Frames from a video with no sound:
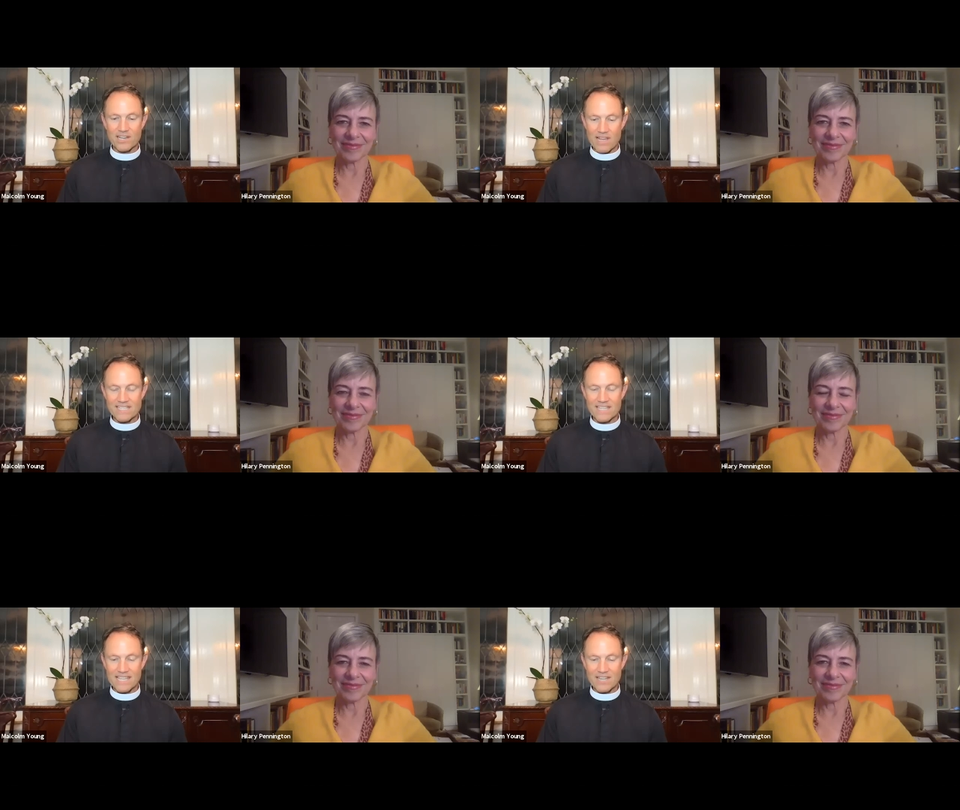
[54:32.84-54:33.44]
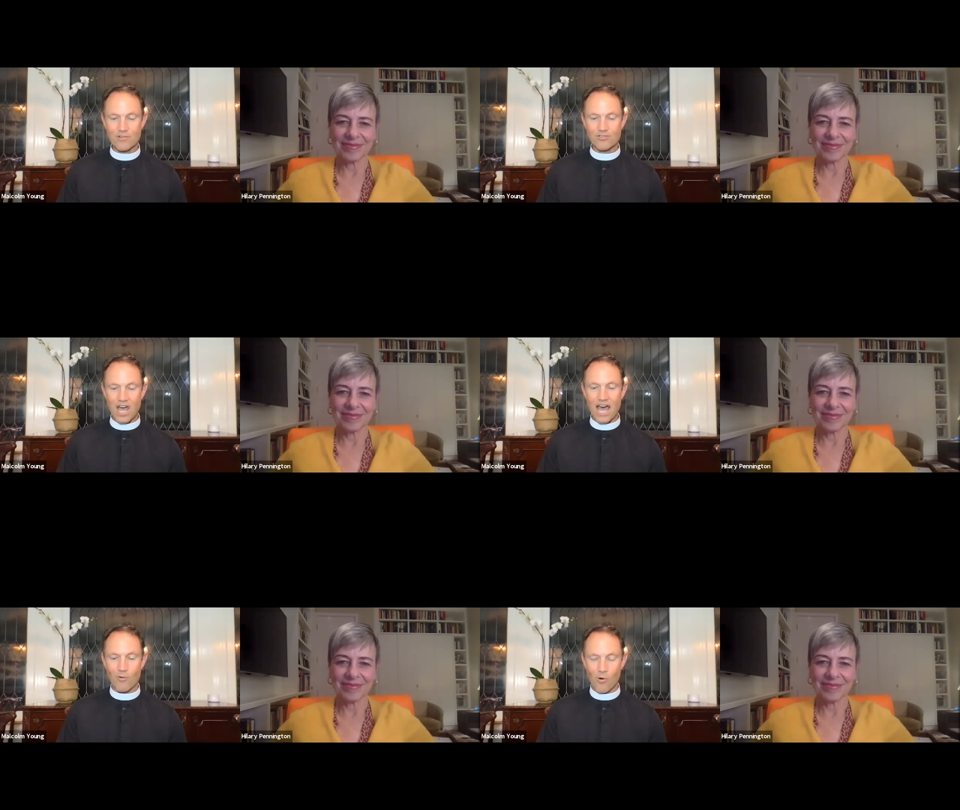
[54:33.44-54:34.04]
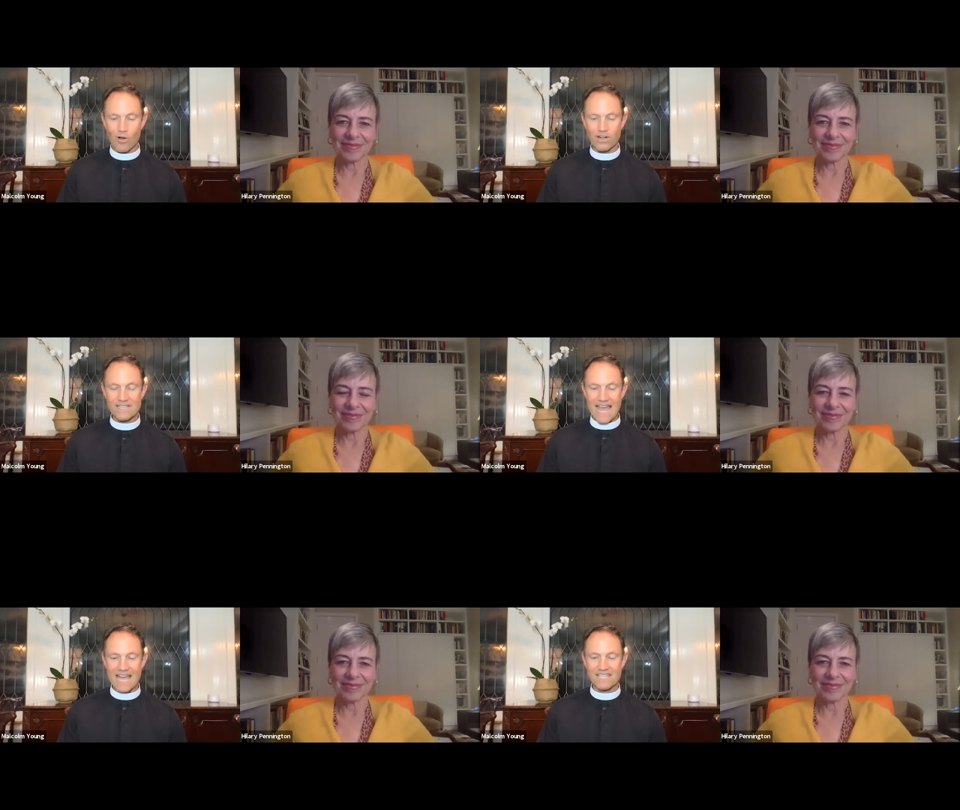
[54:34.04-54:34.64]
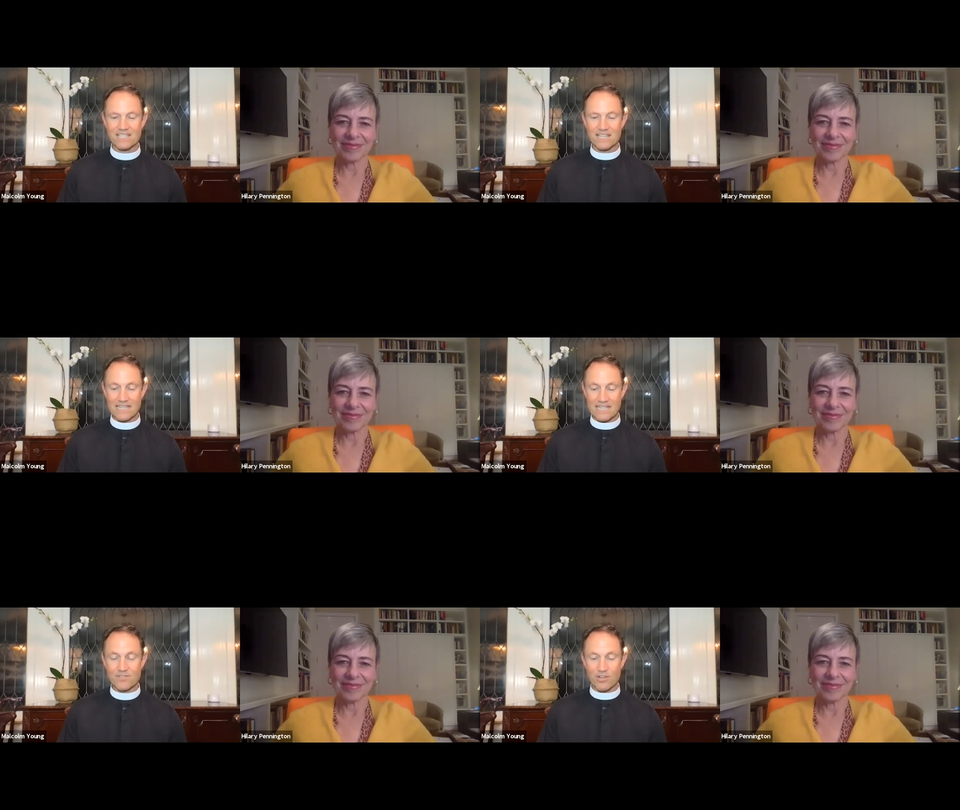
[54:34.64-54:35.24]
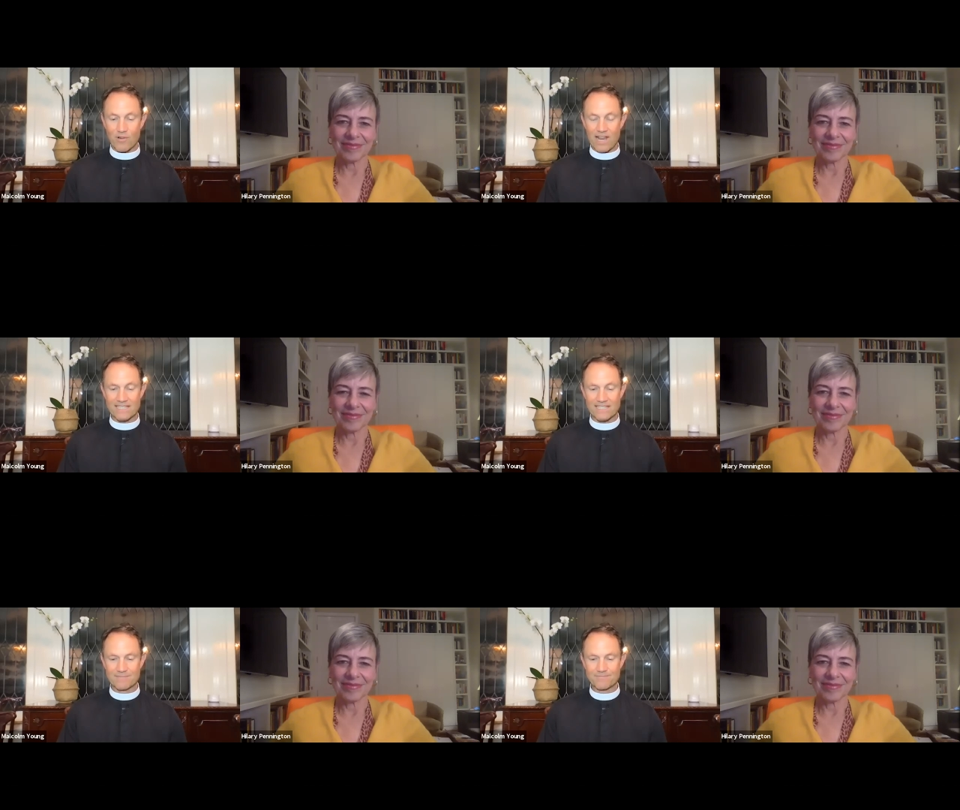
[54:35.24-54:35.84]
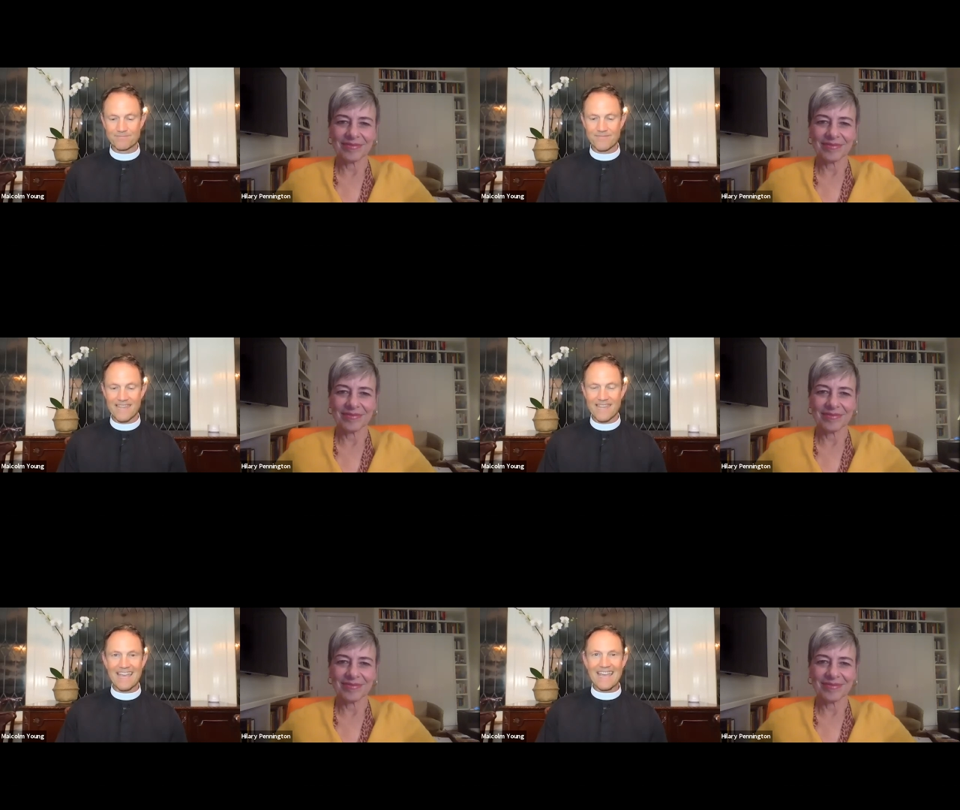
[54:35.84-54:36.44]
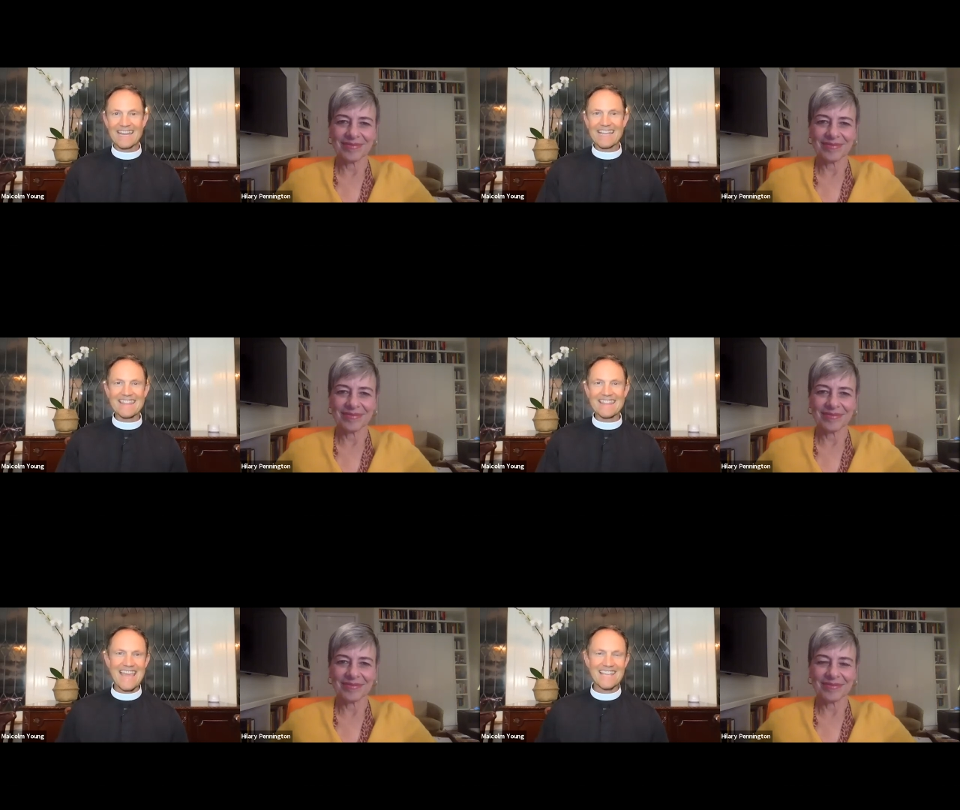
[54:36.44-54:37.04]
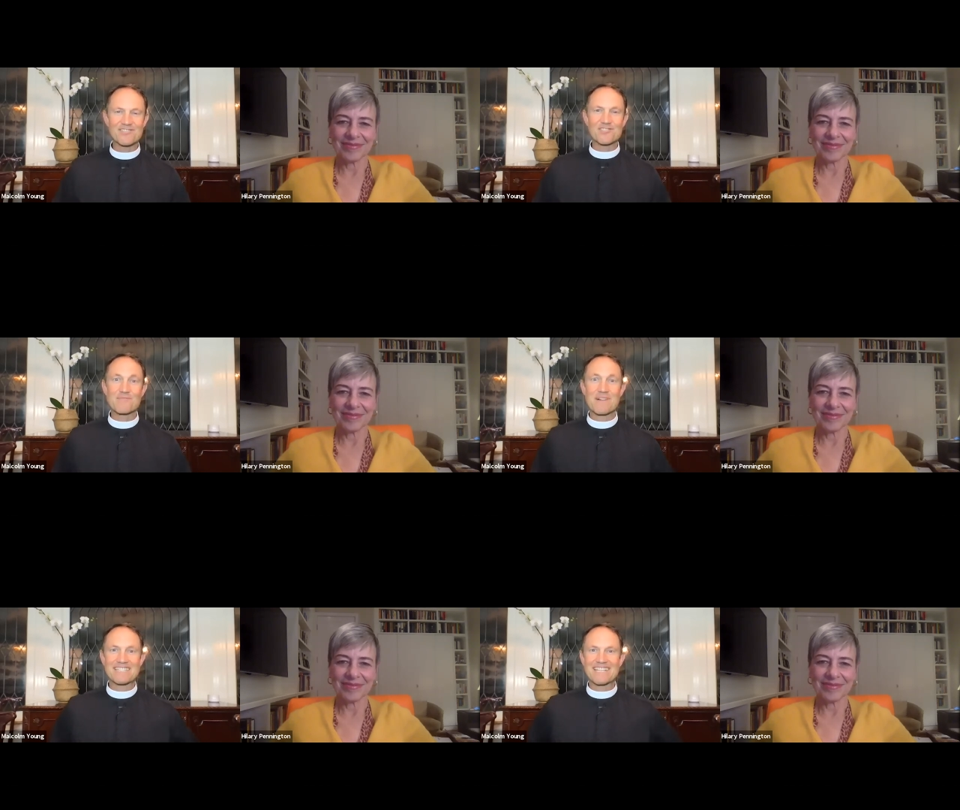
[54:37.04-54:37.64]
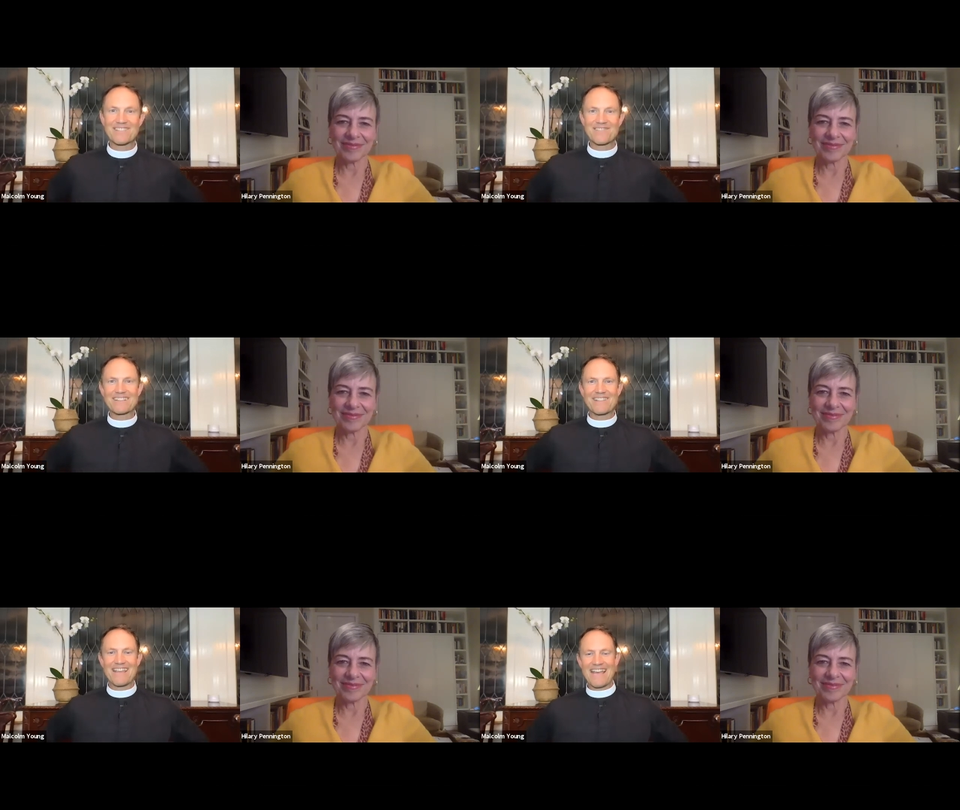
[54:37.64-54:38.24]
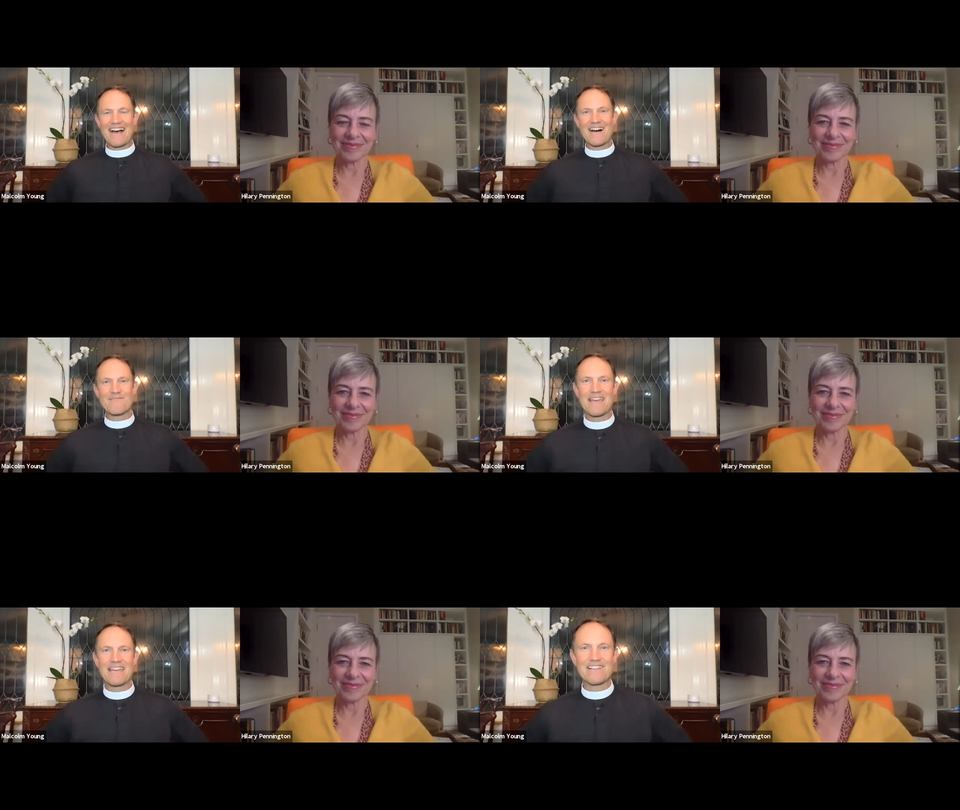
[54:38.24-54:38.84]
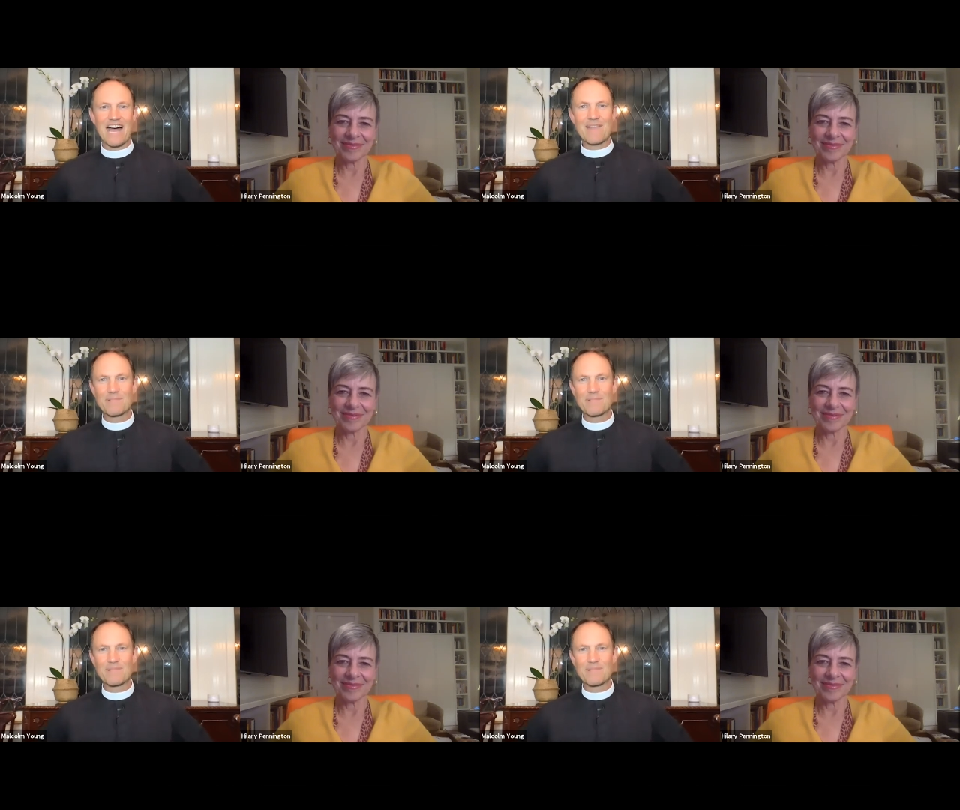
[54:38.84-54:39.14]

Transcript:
Speaker 1: gracecathedral.org dash give to grace. And again, thank you so much, Hilary. Um, and God